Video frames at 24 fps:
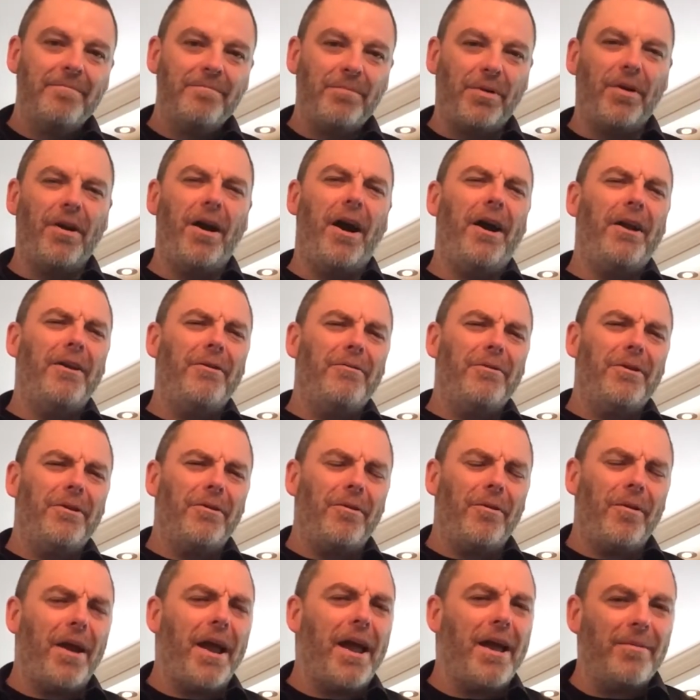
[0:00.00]
Per
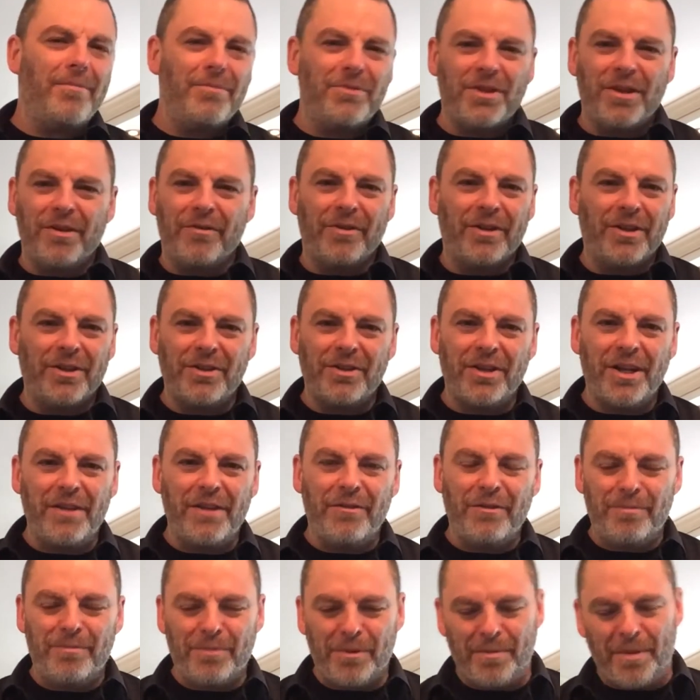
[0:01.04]
100 grams even, it's not
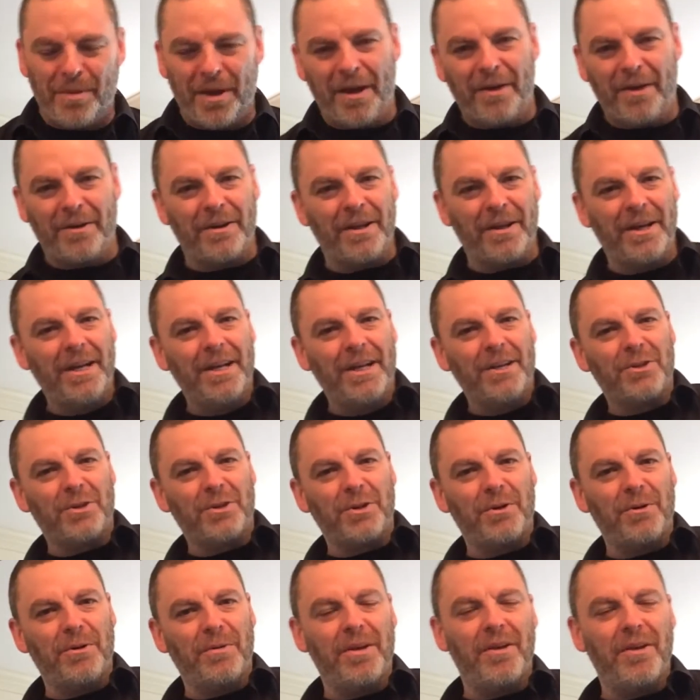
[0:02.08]
even per pound.
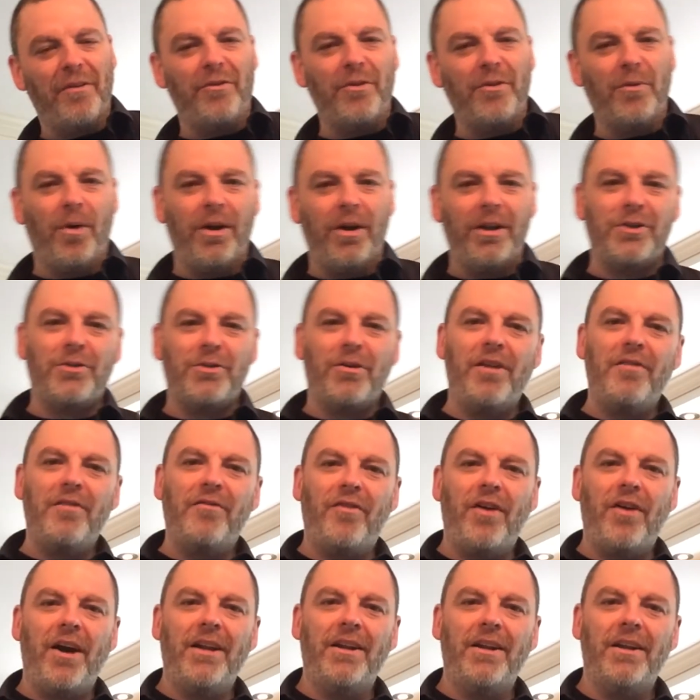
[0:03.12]
So if you want to try and
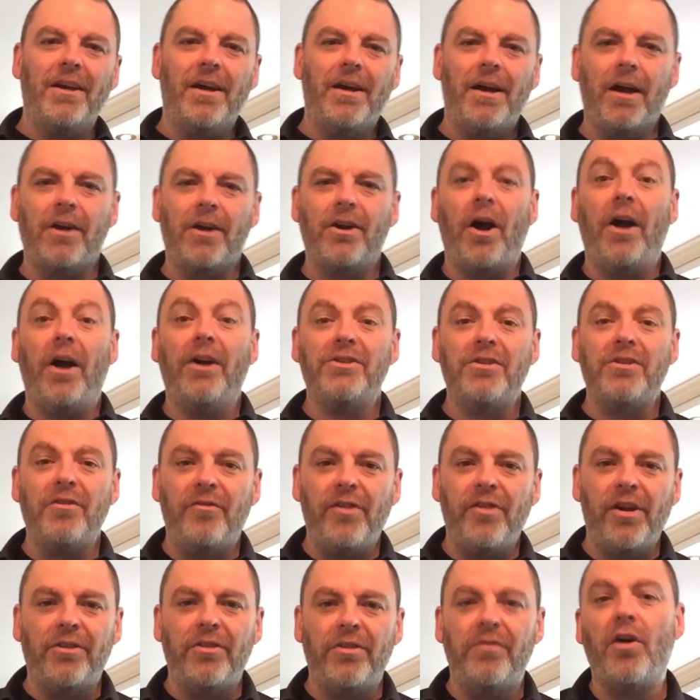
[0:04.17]
find a, a
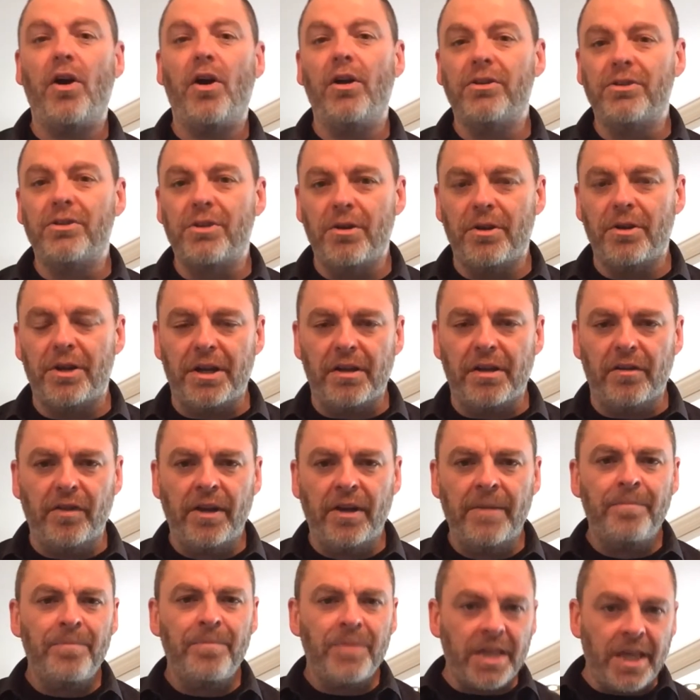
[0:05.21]
cost-effective
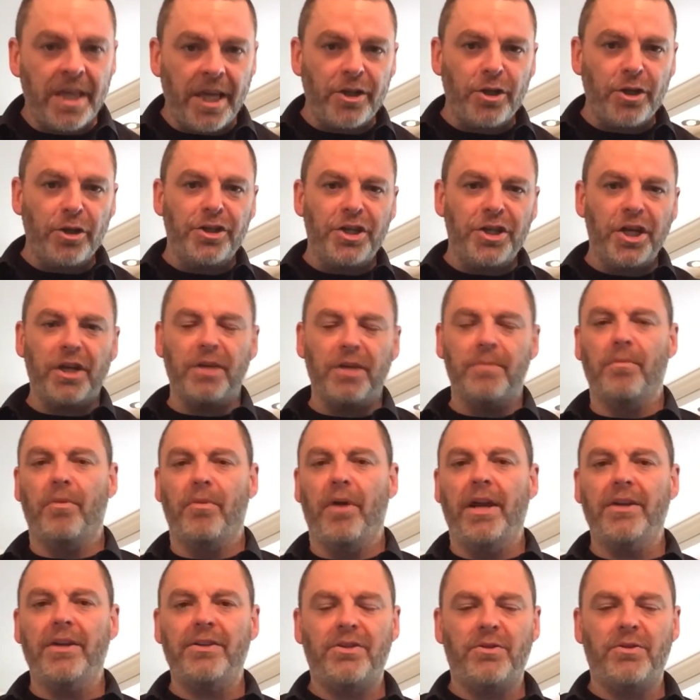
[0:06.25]
alternative, get your chicken
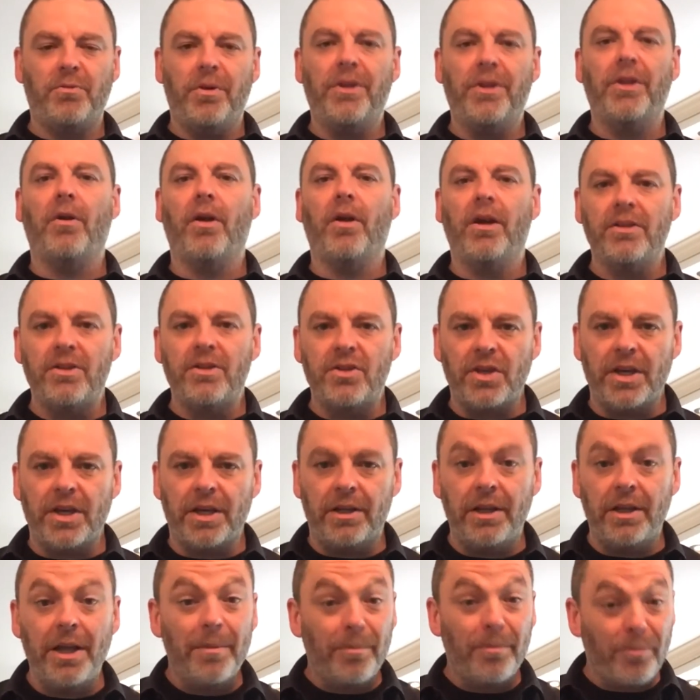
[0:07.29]
breasts when they're on
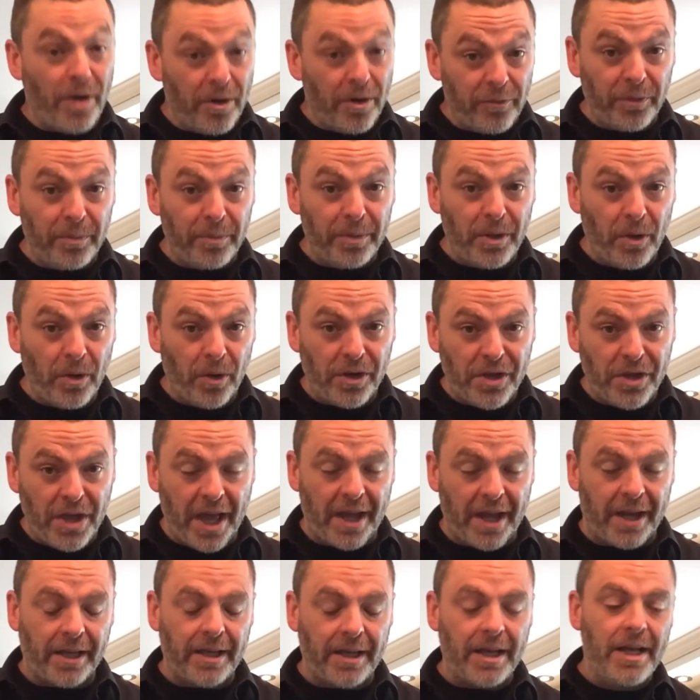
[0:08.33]
sale, preferably
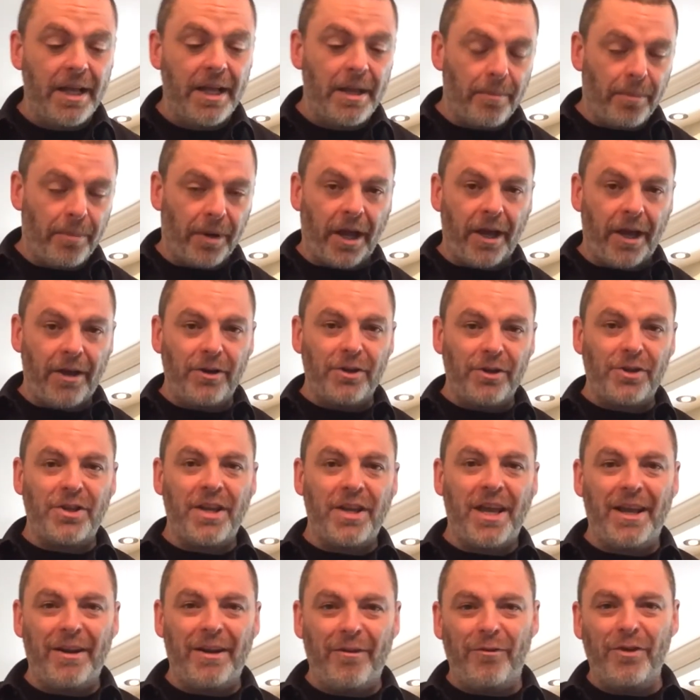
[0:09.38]
organic, but I
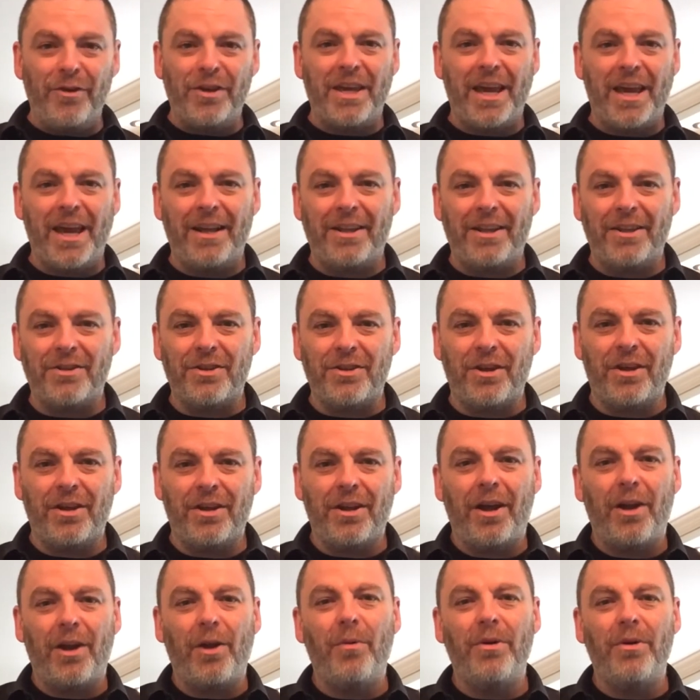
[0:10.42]
understand if you can't, it's not
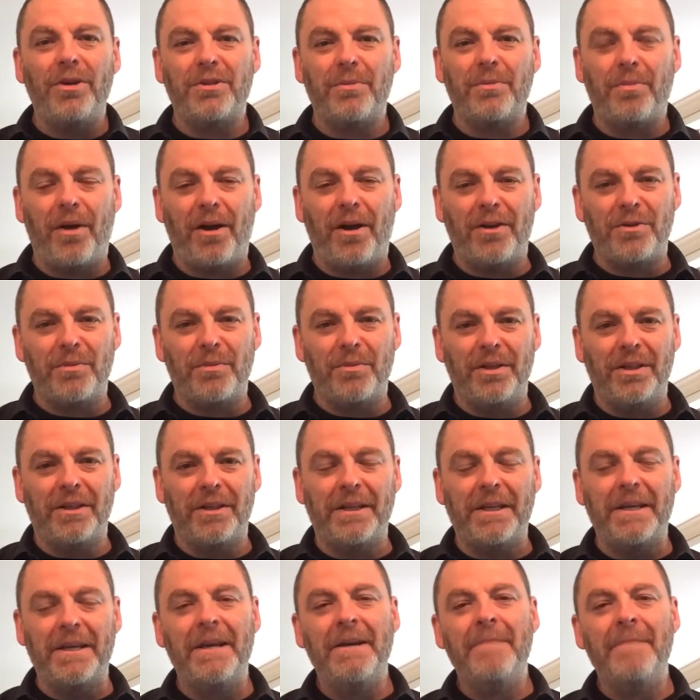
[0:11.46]
always a
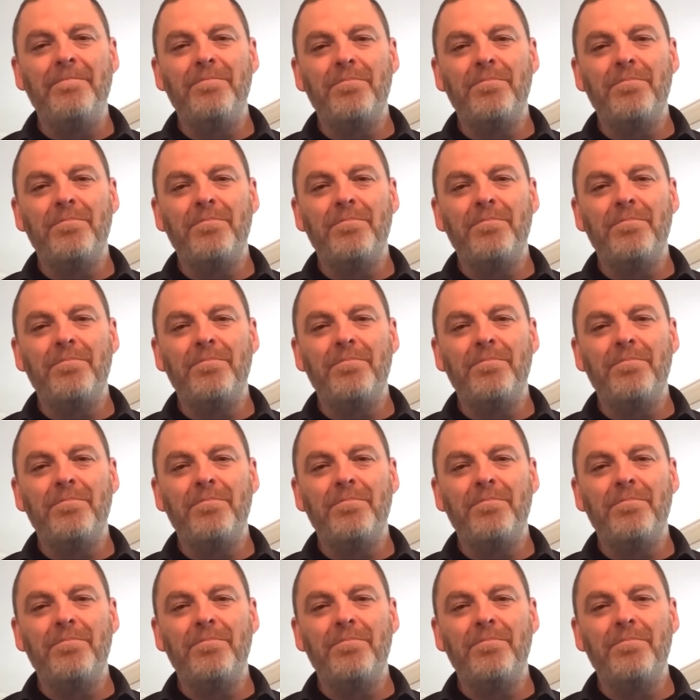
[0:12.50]
possibility.